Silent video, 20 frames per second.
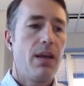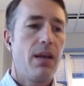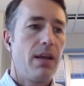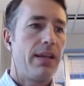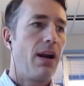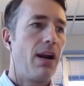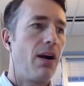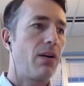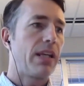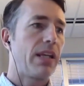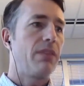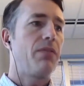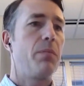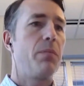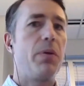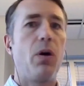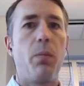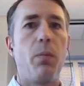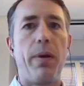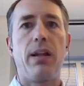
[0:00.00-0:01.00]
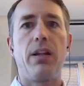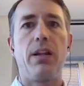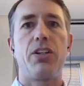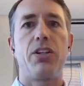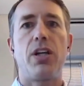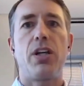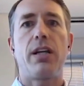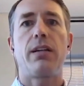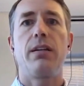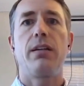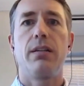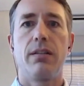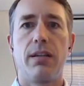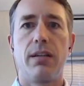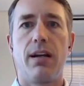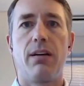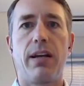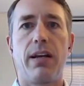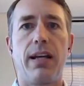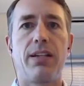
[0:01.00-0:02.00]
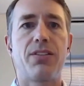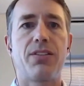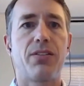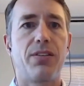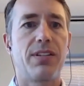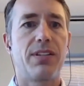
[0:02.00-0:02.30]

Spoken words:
I'll give the Bill Belichick answer.